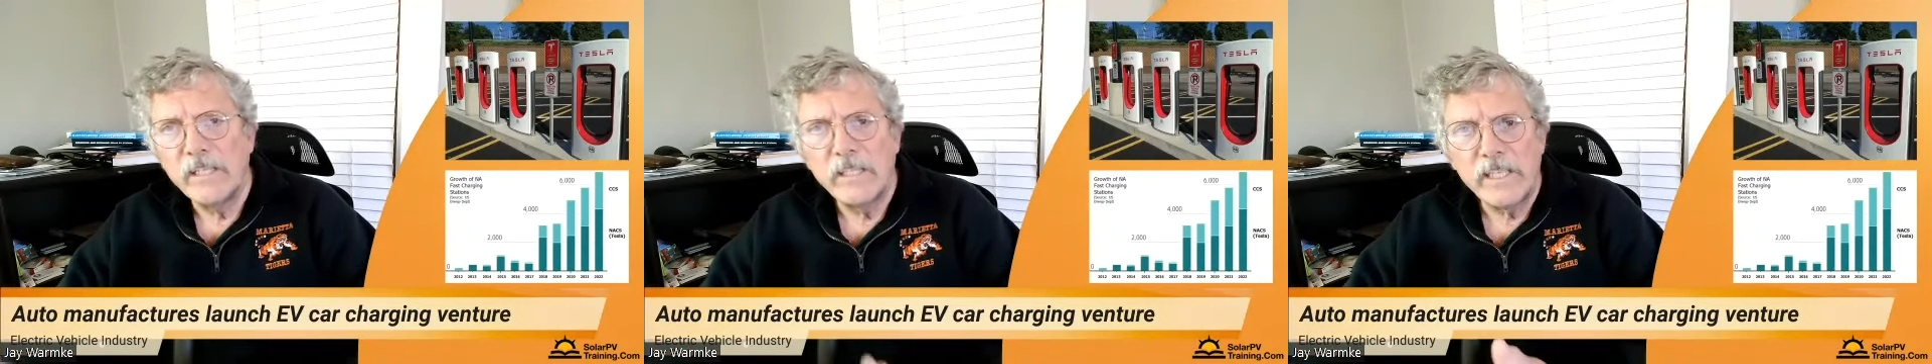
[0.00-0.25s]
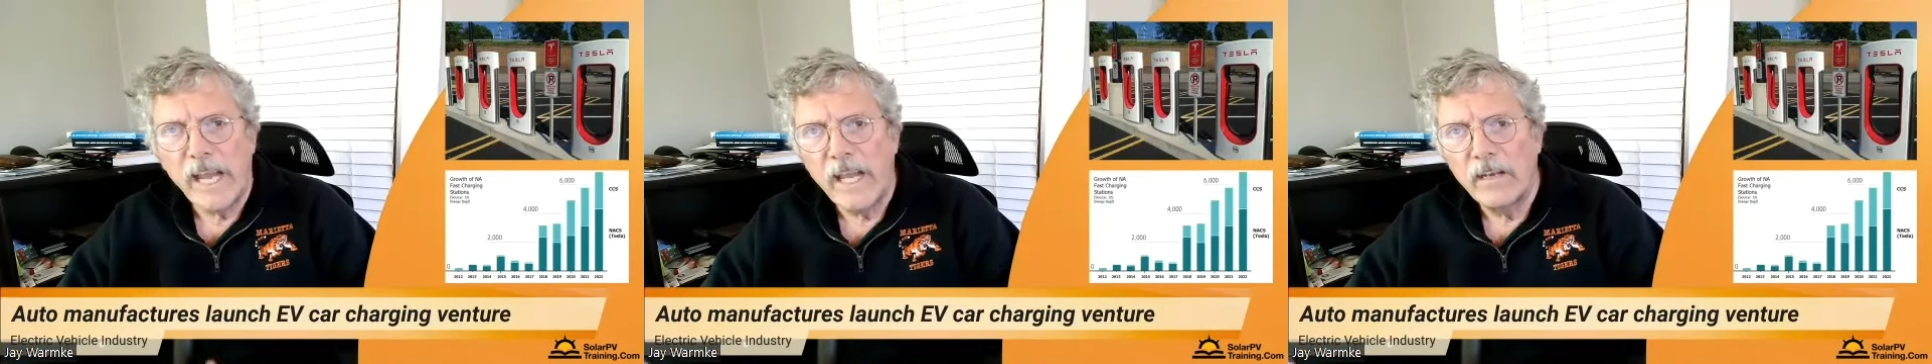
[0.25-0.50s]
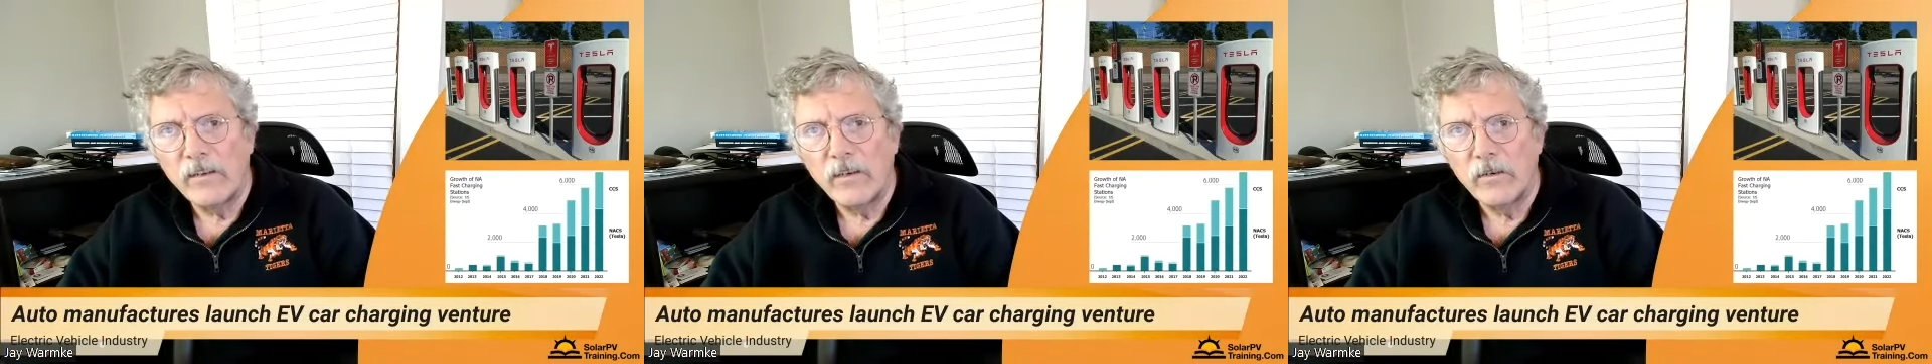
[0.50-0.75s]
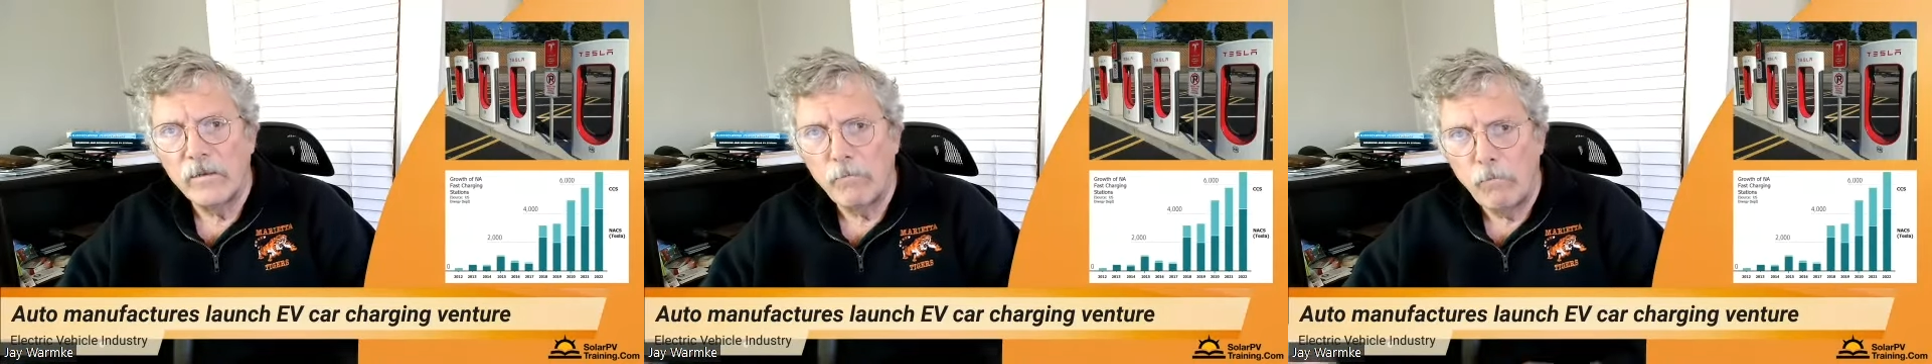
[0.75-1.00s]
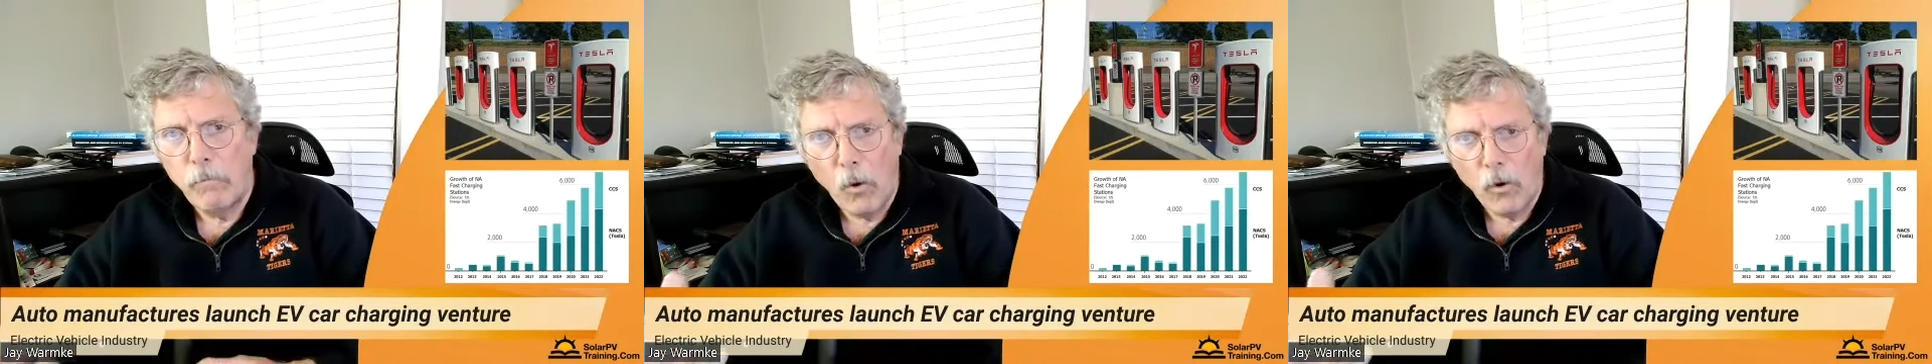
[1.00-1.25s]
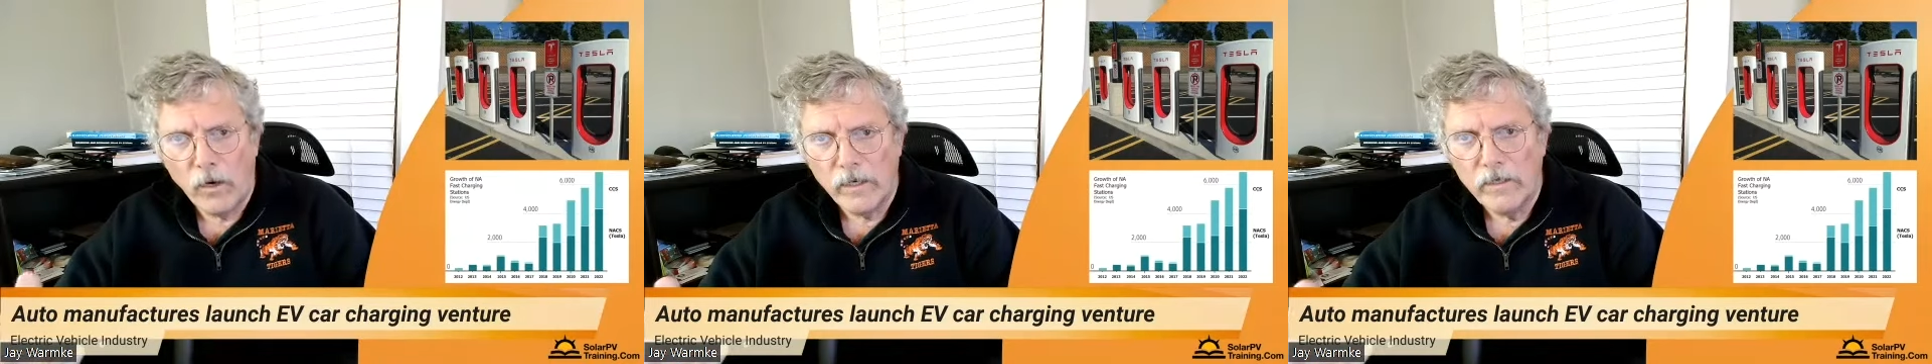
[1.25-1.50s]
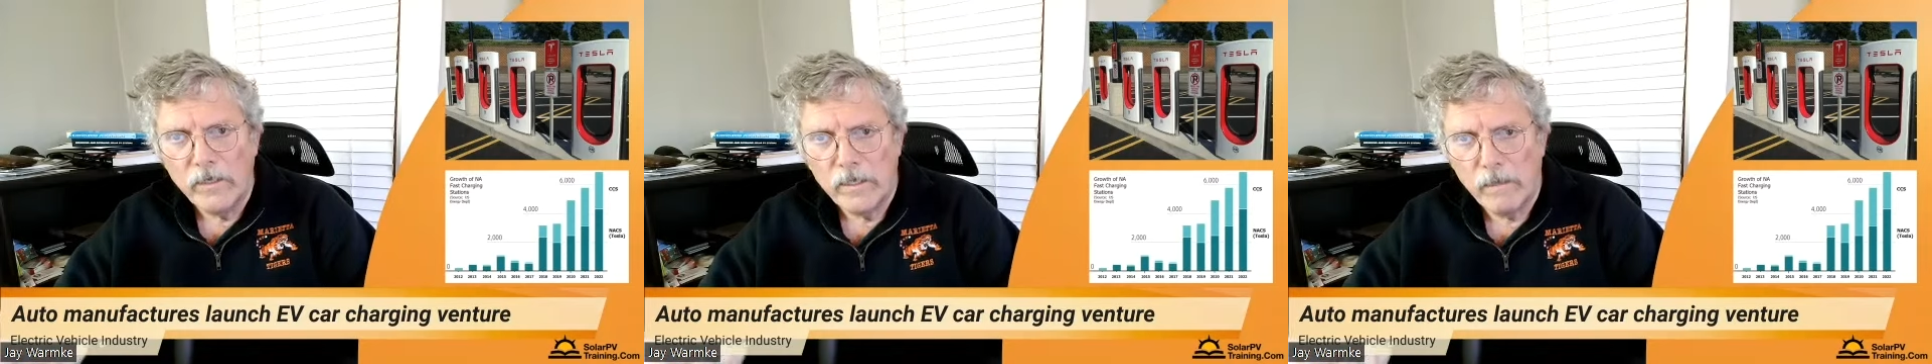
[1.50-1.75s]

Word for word: Standard ports,